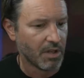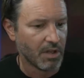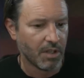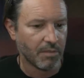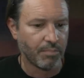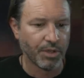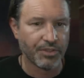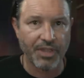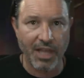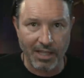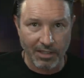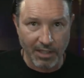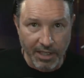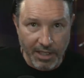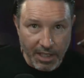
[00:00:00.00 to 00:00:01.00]
put that
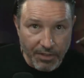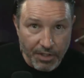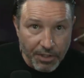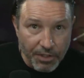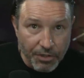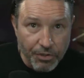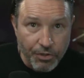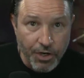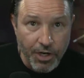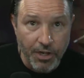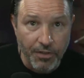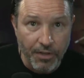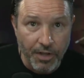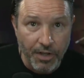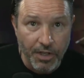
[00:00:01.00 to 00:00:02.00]
link in the descri- in
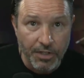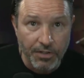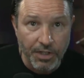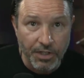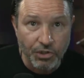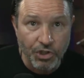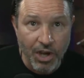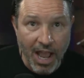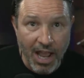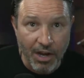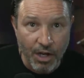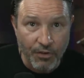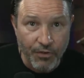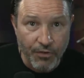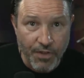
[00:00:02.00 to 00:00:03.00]
the in the chat here.
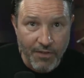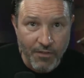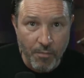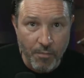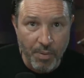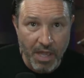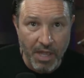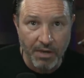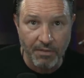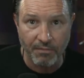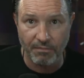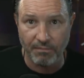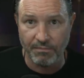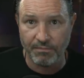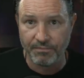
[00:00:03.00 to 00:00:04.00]
If you've never been,
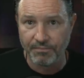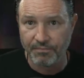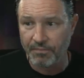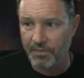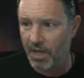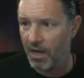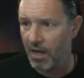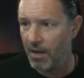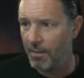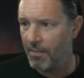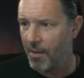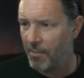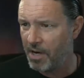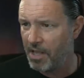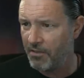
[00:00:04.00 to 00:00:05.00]
um, how
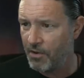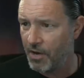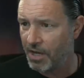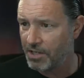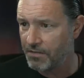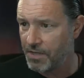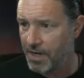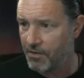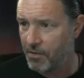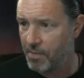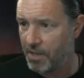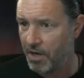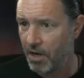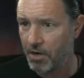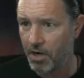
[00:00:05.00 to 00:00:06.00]
many of you guys have never been
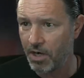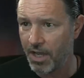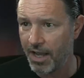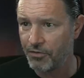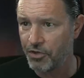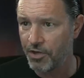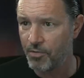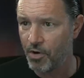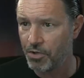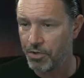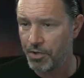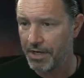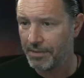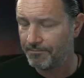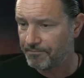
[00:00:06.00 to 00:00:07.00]
on our live stream
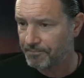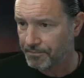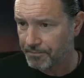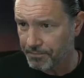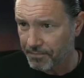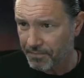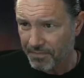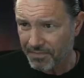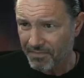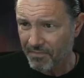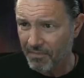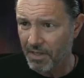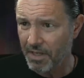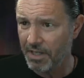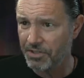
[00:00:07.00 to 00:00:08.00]
Rosary?
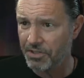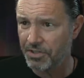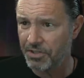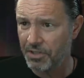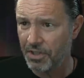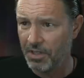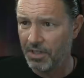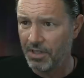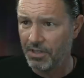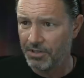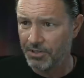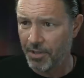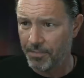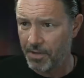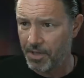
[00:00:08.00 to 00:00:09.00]
It's
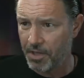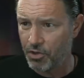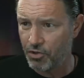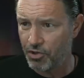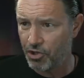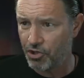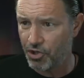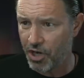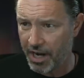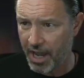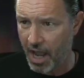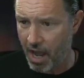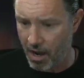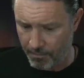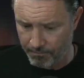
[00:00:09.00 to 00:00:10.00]
something that you should check out.